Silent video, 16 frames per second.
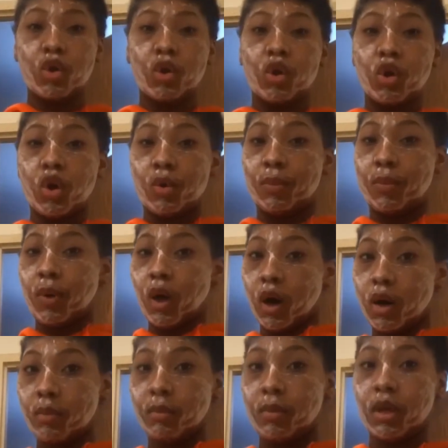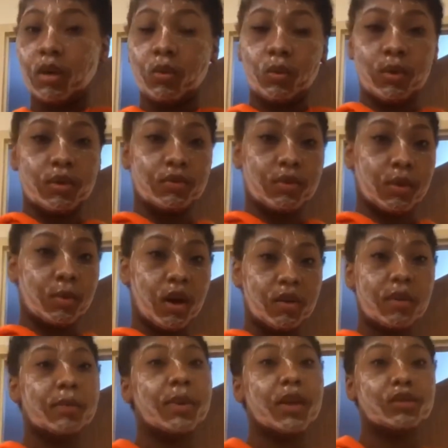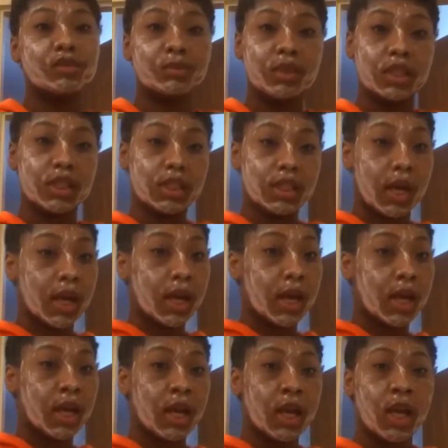apartment with a private bathroom inside.